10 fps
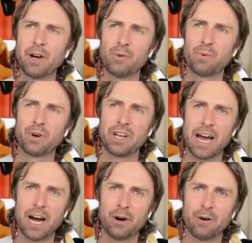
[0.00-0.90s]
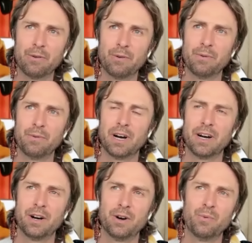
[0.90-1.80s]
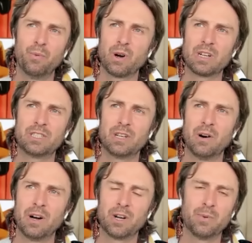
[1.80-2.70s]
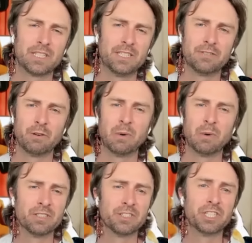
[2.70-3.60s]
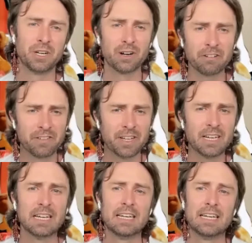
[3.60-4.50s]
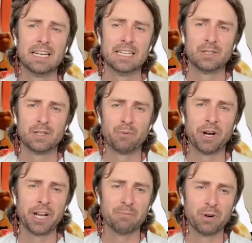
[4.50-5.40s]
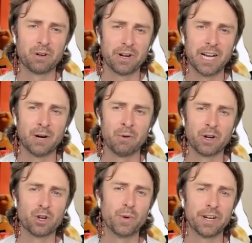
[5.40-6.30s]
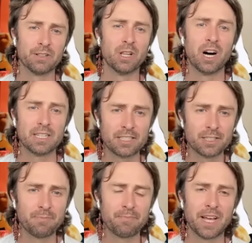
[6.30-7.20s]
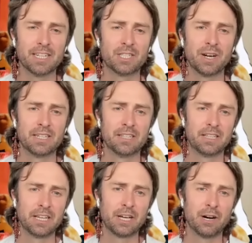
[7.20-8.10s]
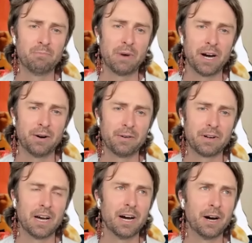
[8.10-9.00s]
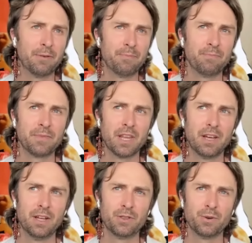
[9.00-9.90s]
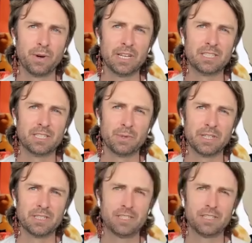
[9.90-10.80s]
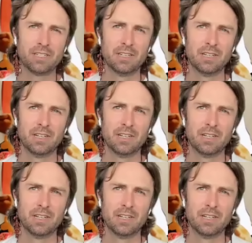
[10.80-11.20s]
my own work now works on questions of emotional geography. So I'm writing a book right now on queer loss and trying to think about the ways in which